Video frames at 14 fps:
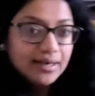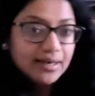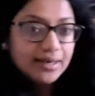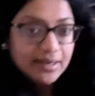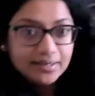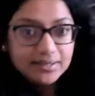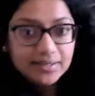
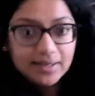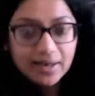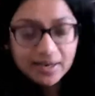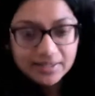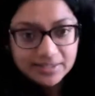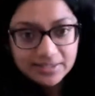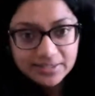in the
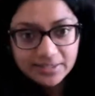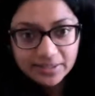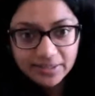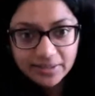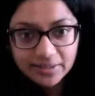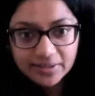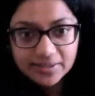last certain
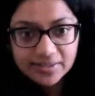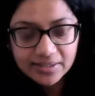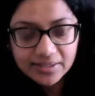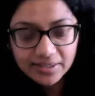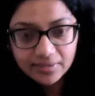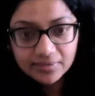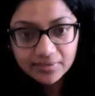years
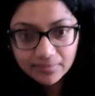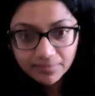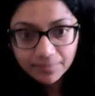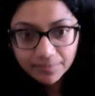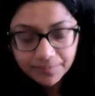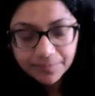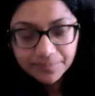in
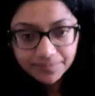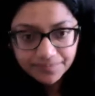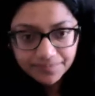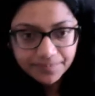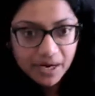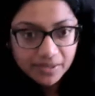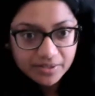
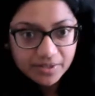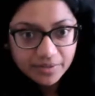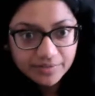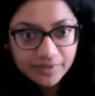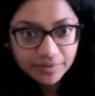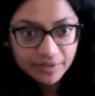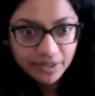parts of
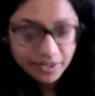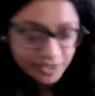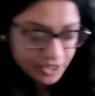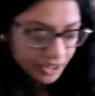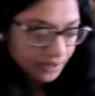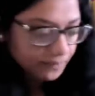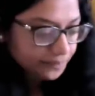South
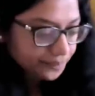Asia.